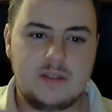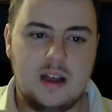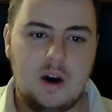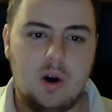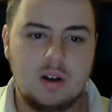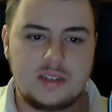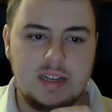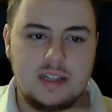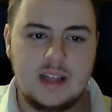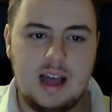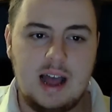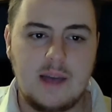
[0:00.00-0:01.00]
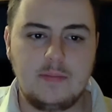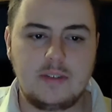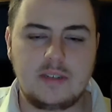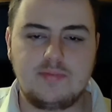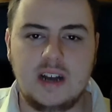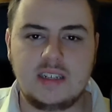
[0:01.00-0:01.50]
honestly, I wouldn't be
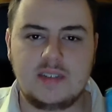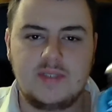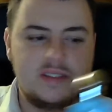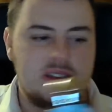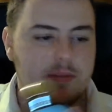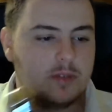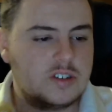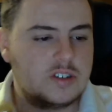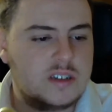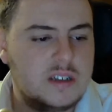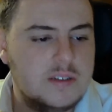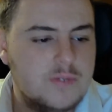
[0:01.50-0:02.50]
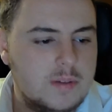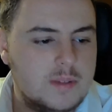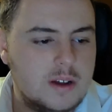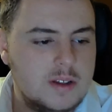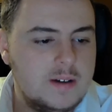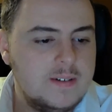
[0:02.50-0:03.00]
surprised if this... I'm going to just turn the volume
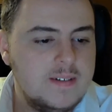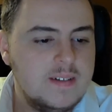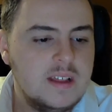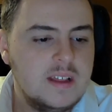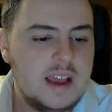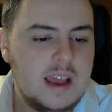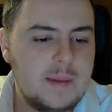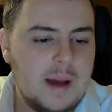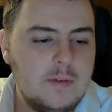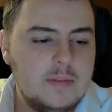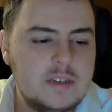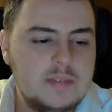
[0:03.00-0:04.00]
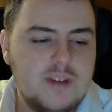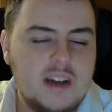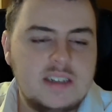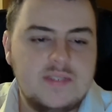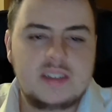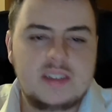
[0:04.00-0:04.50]
down now. I wouldn't be
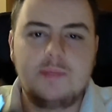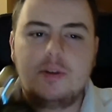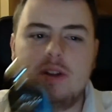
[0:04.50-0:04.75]
surprised if this came out in